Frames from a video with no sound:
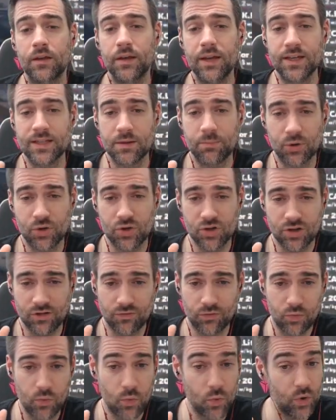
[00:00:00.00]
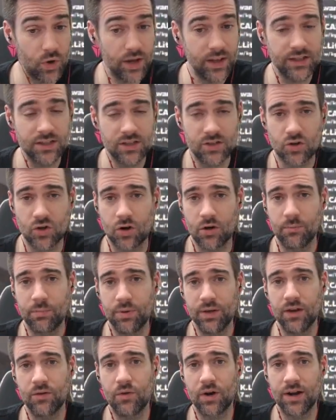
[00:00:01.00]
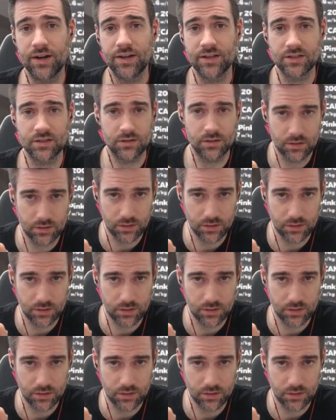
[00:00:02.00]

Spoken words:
is a bunch of really strong B riders